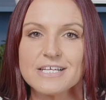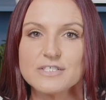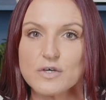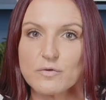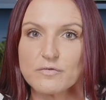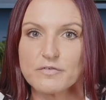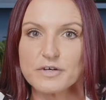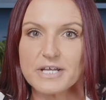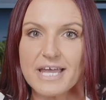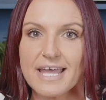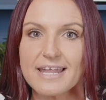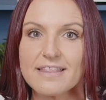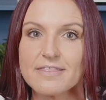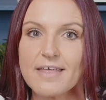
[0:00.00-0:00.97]
Don't
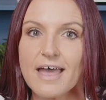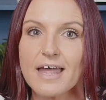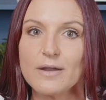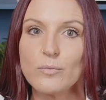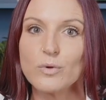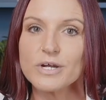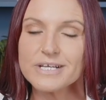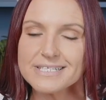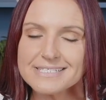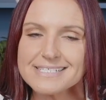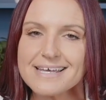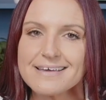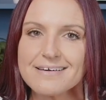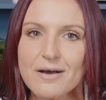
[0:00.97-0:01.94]
forget that we're going to
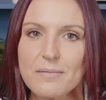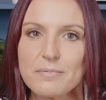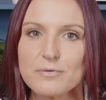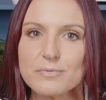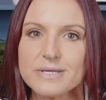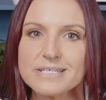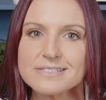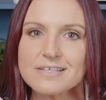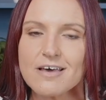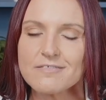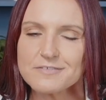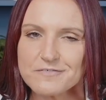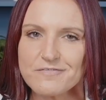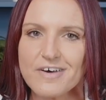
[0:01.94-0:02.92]
take a couple weeks
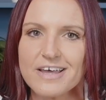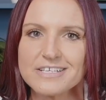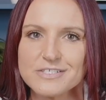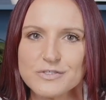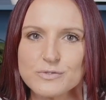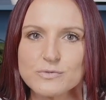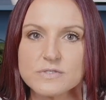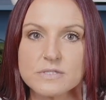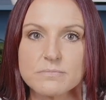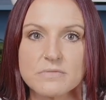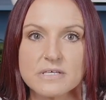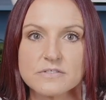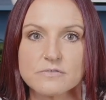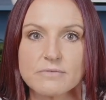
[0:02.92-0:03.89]
off to fine-tune some
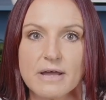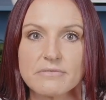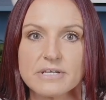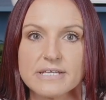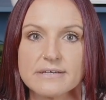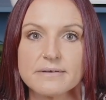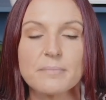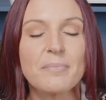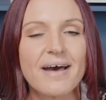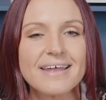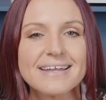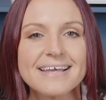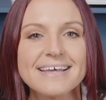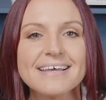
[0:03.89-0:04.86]
things around here,
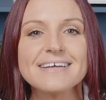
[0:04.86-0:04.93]
but